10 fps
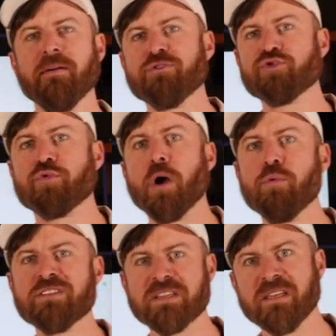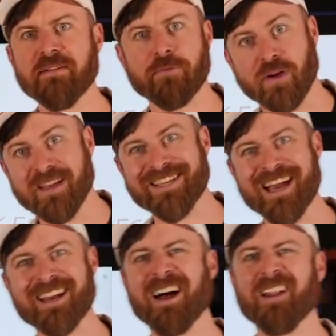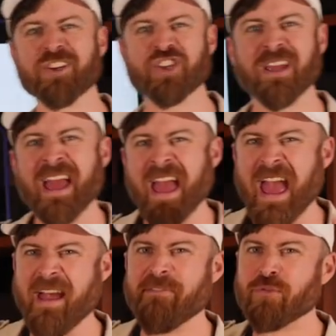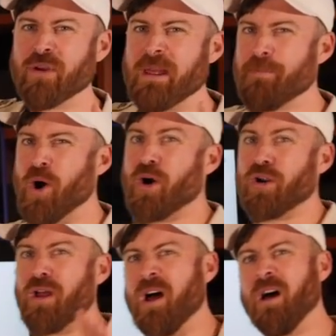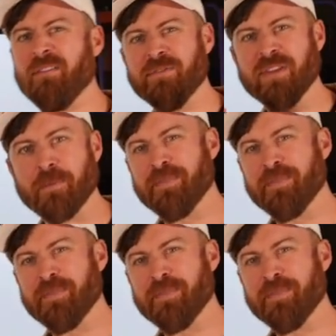of drone delivery technology. Every part of their